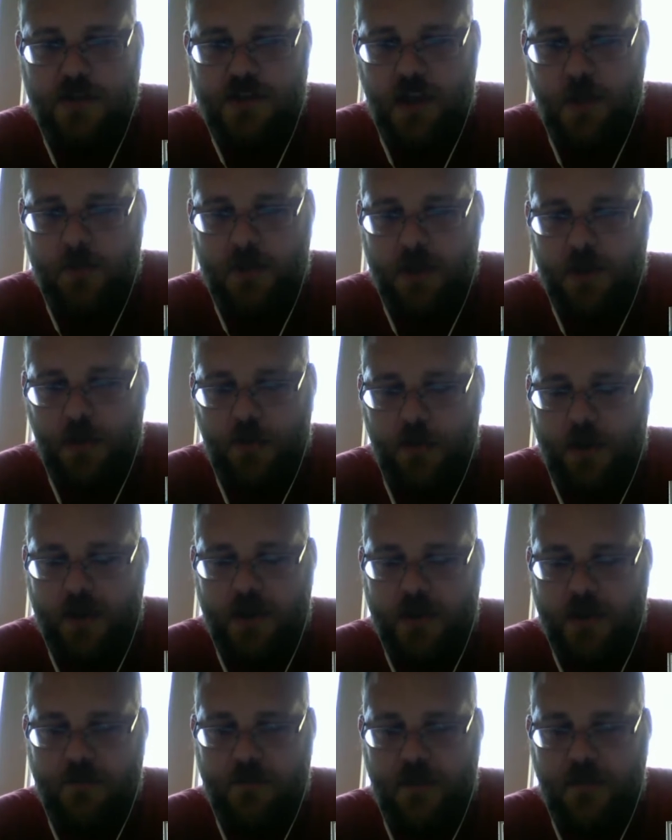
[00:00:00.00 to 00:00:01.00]
it's coming
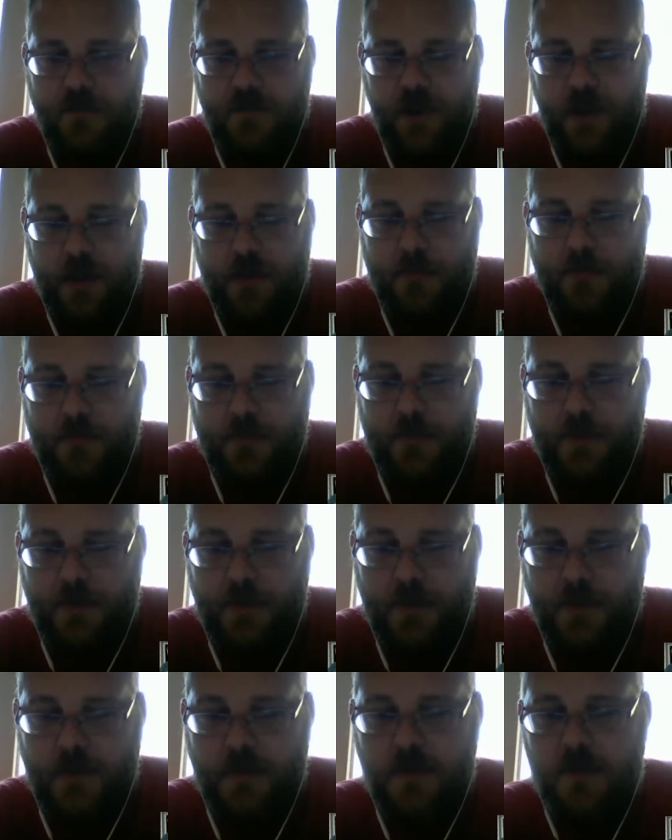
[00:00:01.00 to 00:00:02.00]
directly from the Fed.
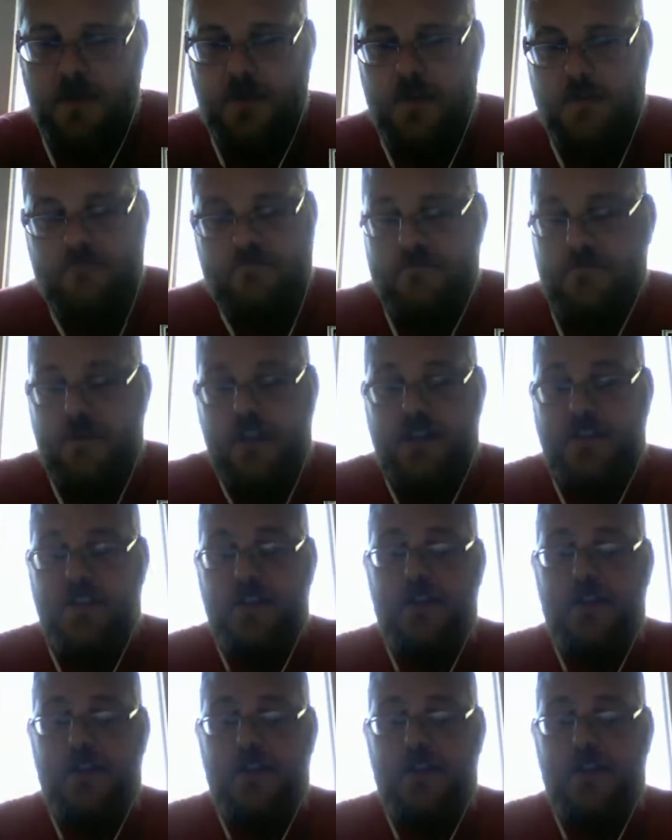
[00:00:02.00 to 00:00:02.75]
And that's